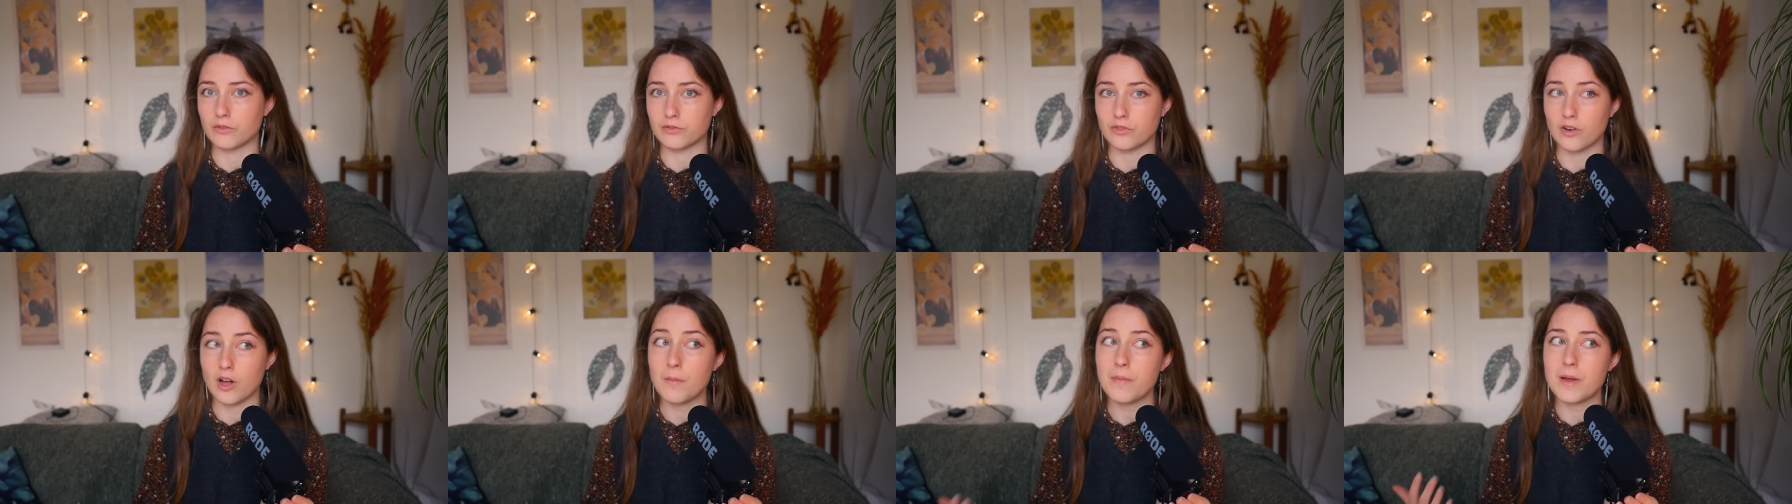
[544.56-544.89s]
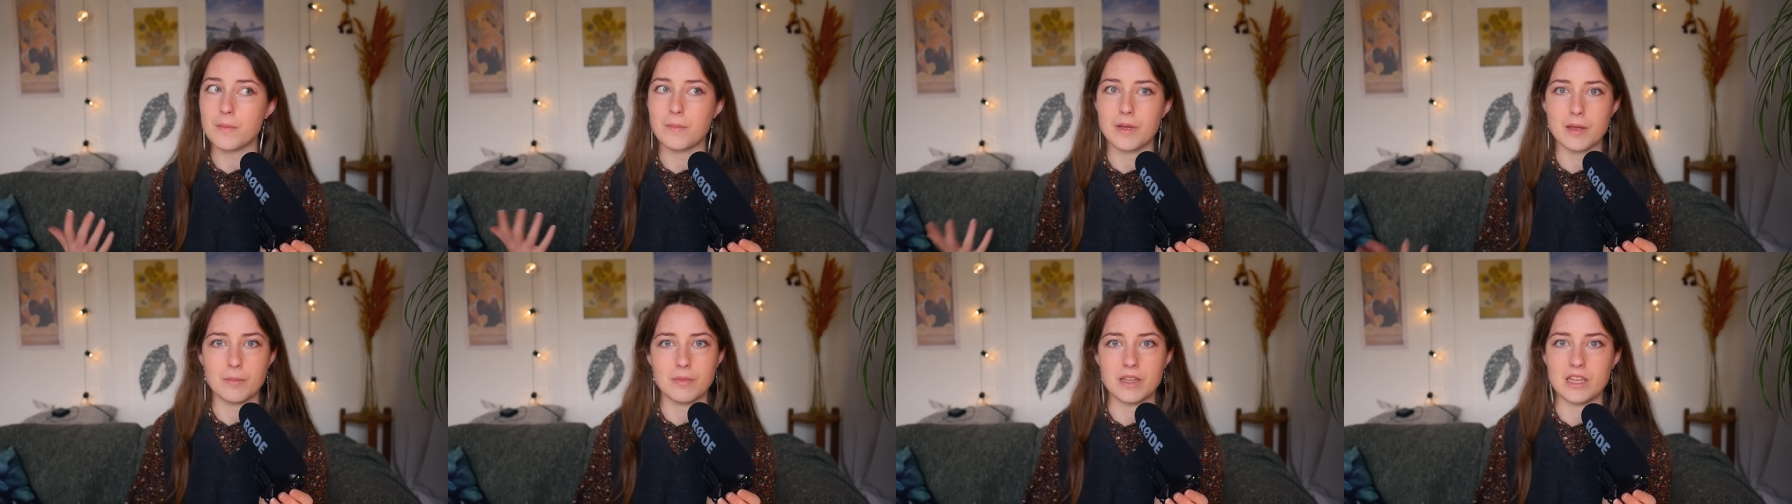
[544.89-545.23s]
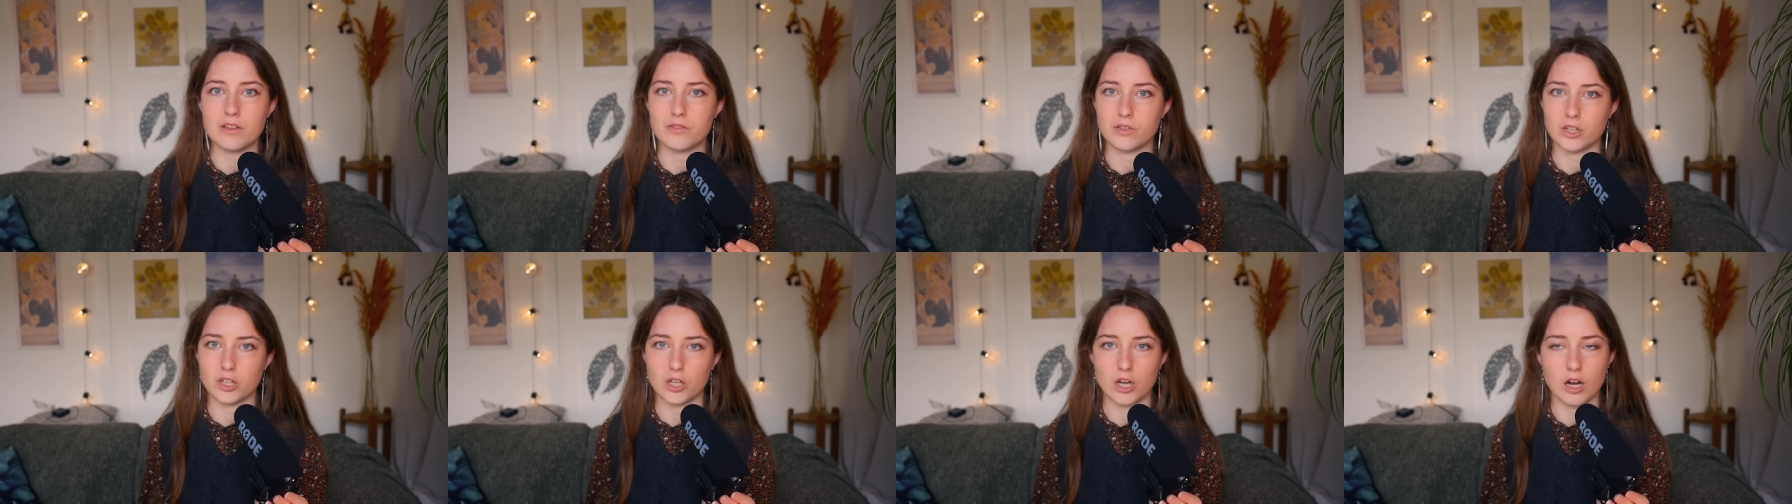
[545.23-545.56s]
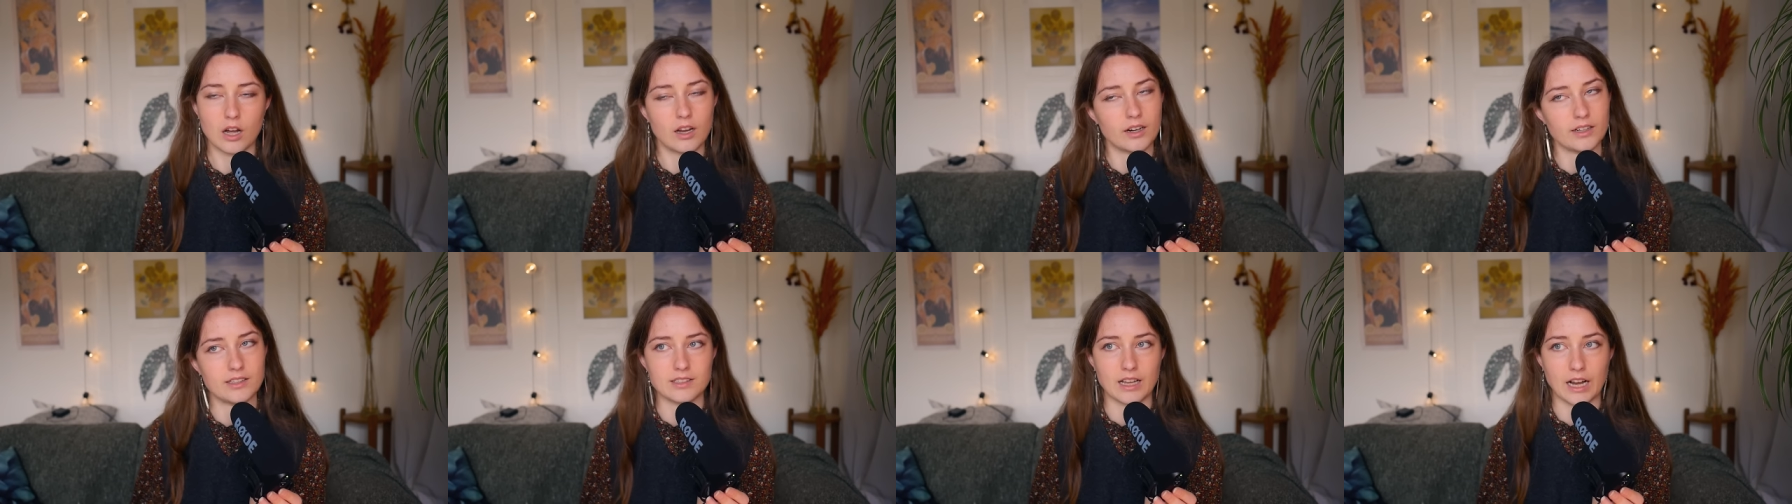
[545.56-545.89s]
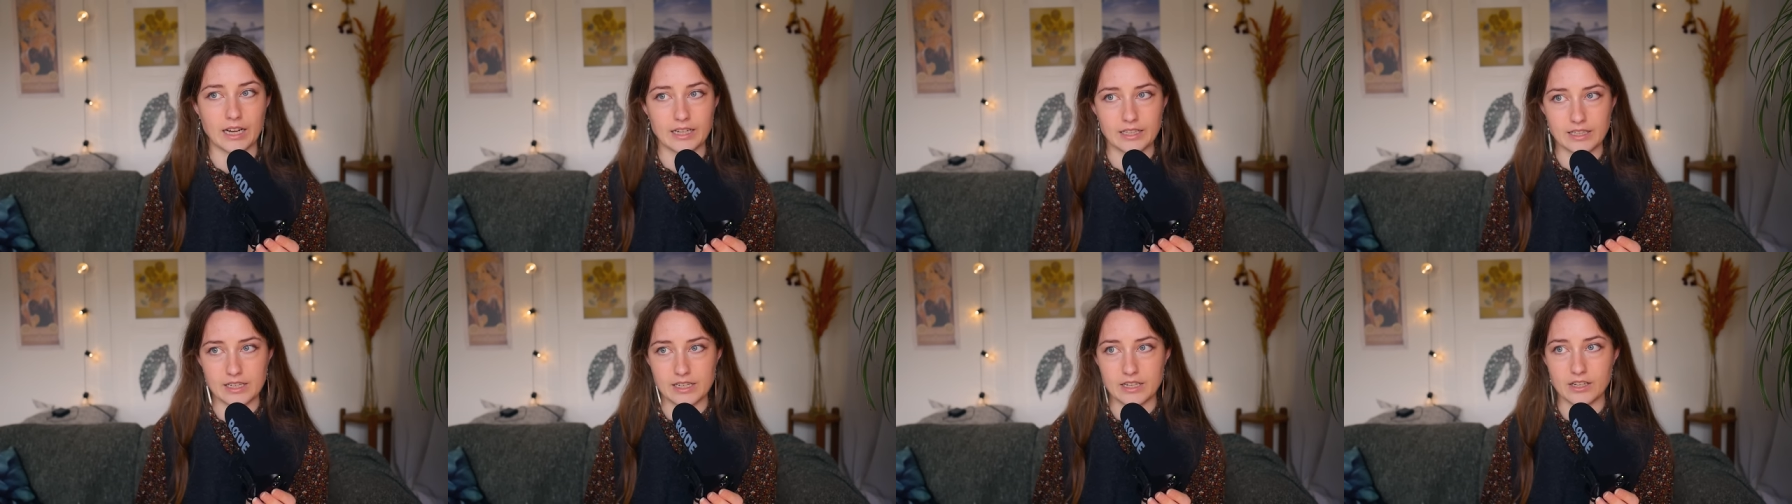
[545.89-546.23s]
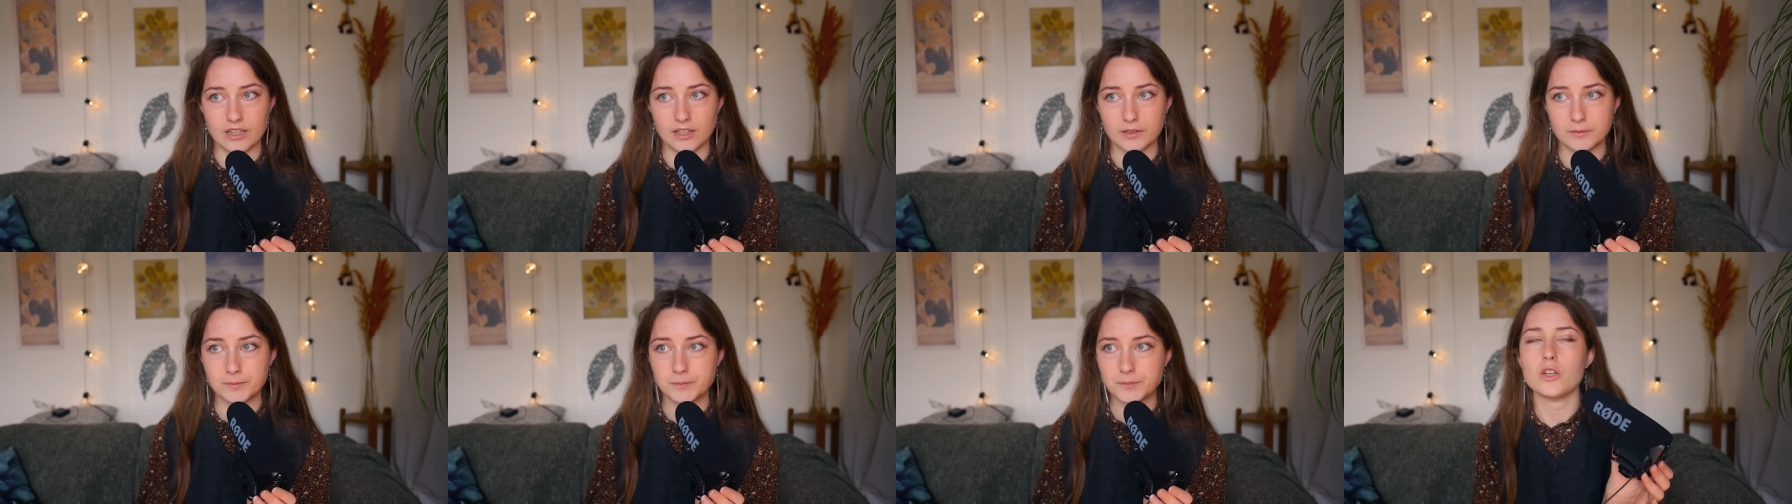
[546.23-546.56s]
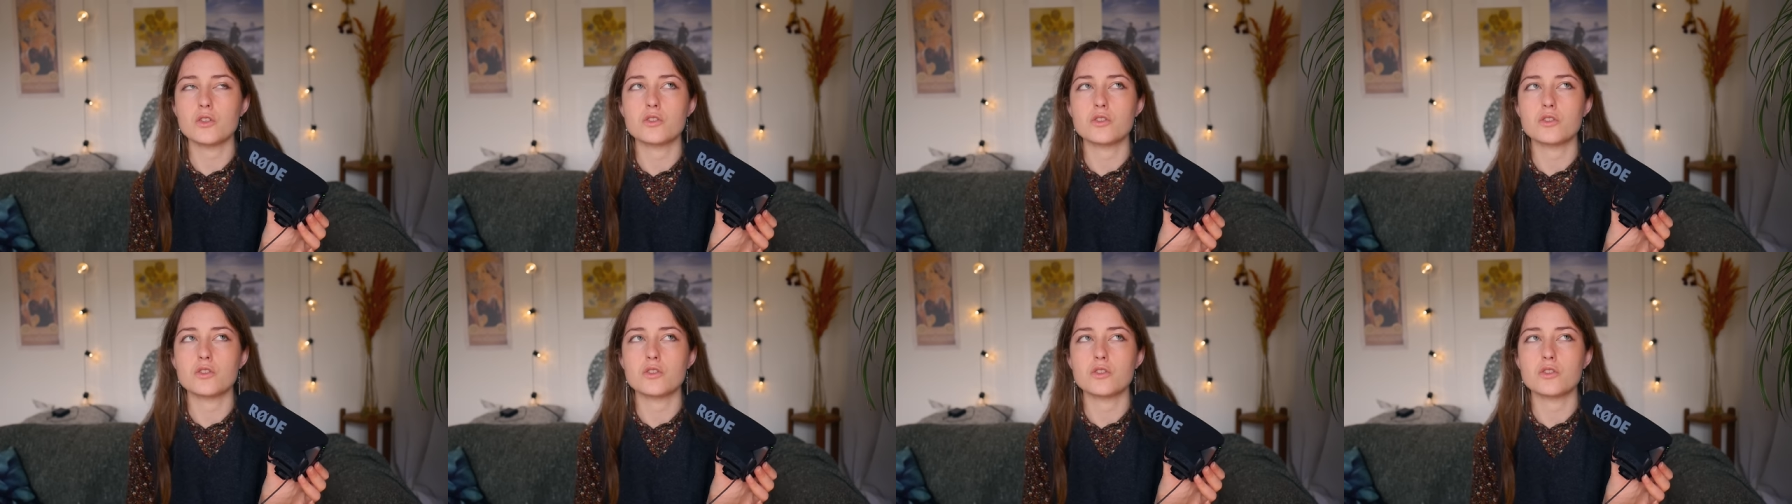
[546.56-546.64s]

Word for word: from, and maybe even got his idea.